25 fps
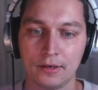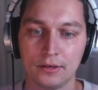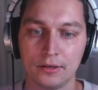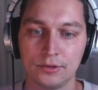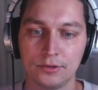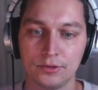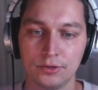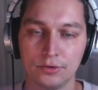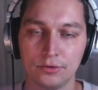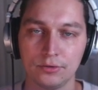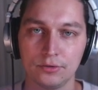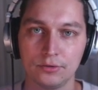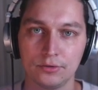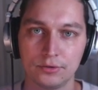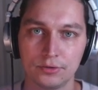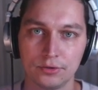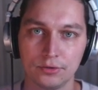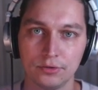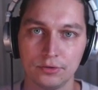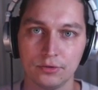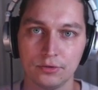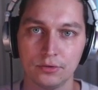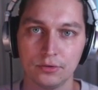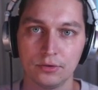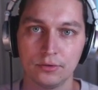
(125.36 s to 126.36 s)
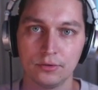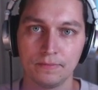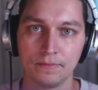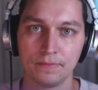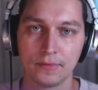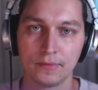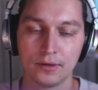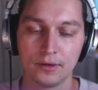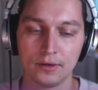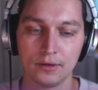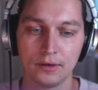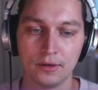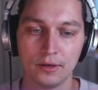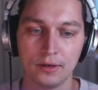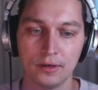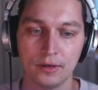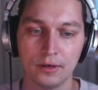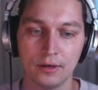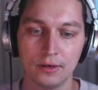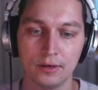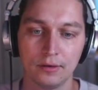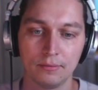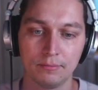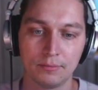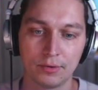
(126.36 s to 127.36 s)
to
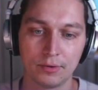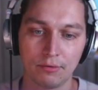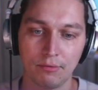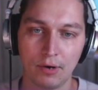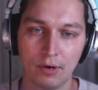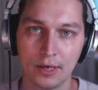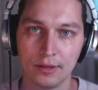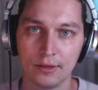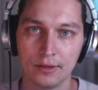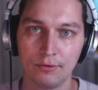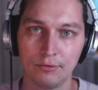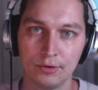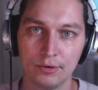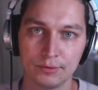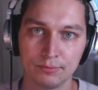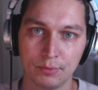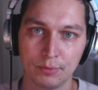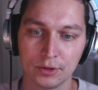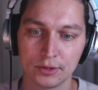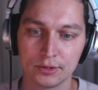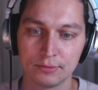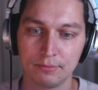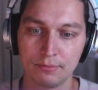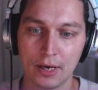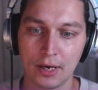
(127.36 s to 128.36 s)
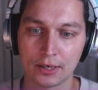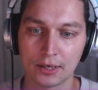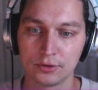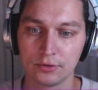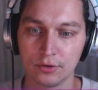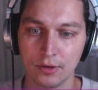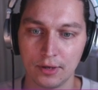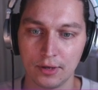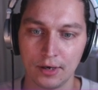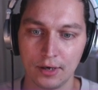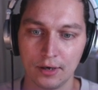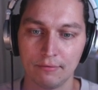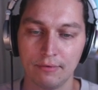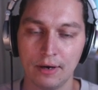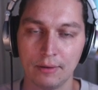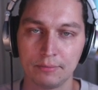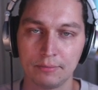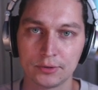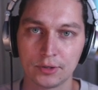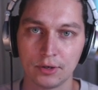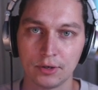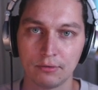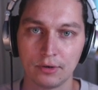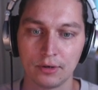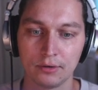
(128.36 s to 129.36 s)
provide the response back to the web
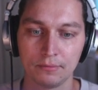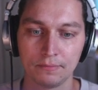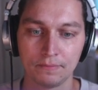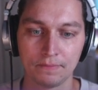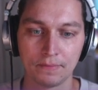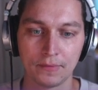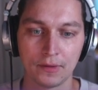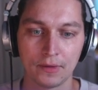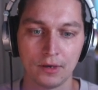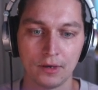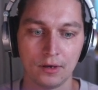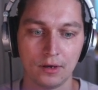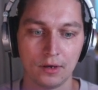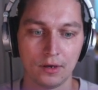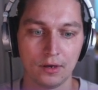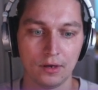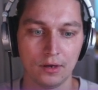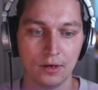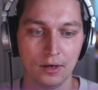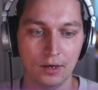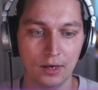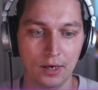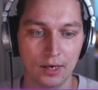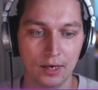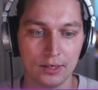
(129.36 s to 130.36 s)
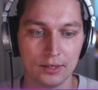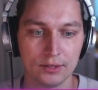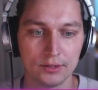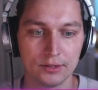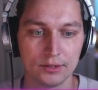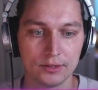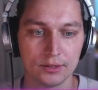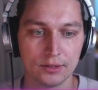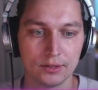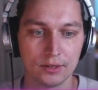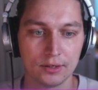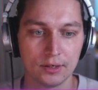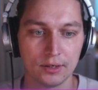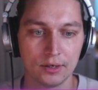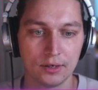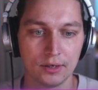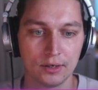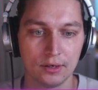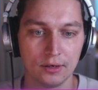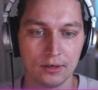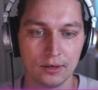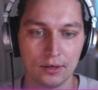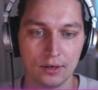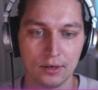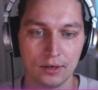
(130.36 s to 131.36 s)
server. And
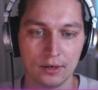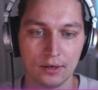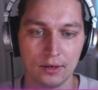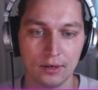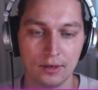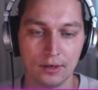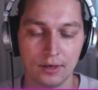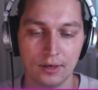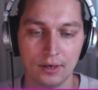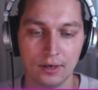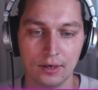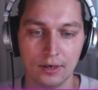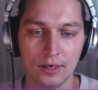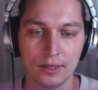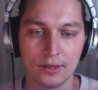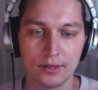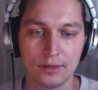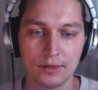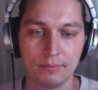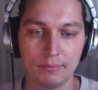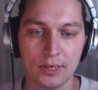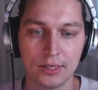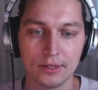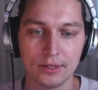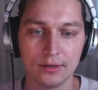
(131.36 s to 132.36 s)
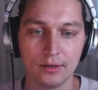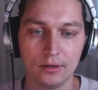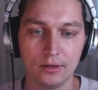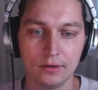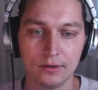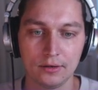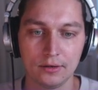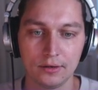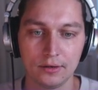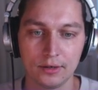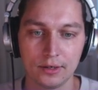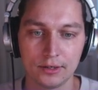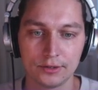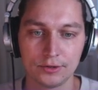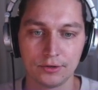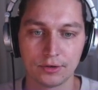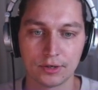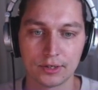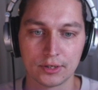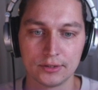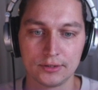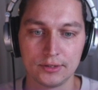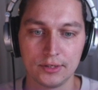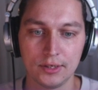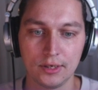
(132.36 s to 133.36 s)
in the middle, as you
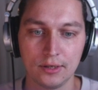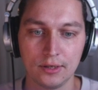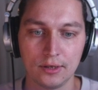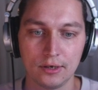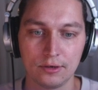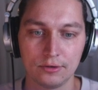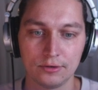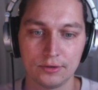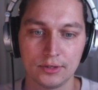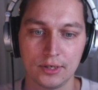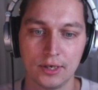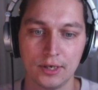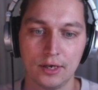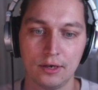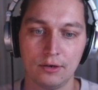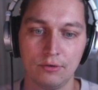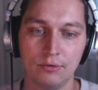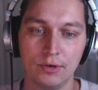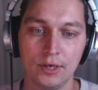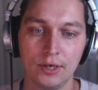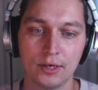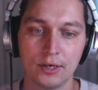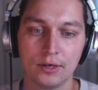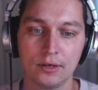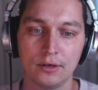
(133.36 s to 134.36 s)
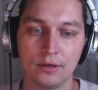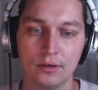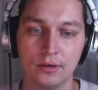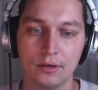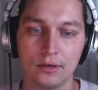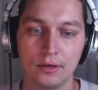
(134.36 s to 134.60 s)
can see, there is a Ring